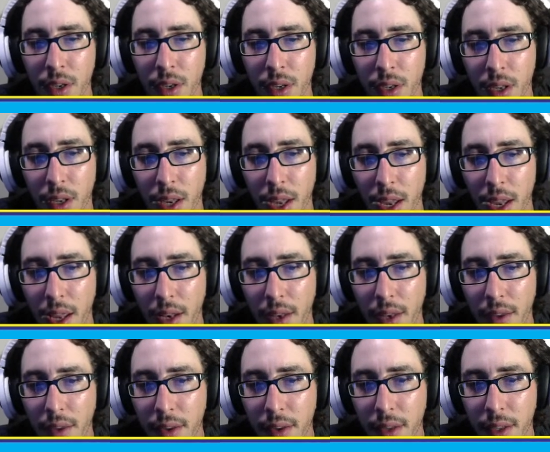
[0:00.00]
And
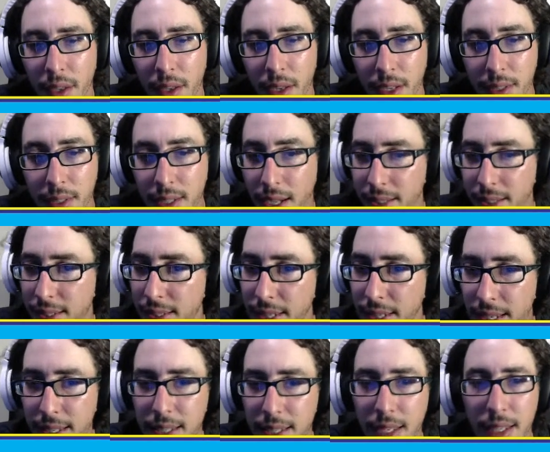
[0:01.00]
it's got
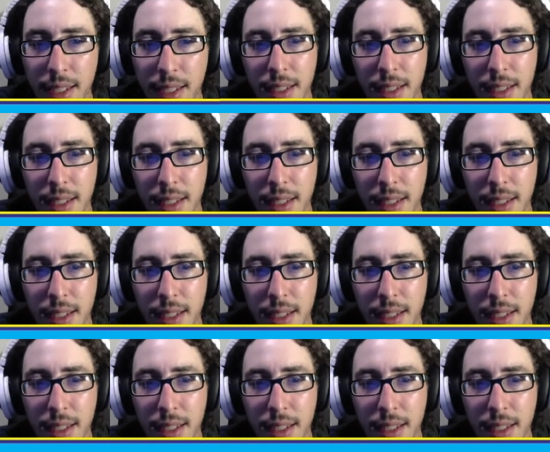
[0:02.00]
seasons,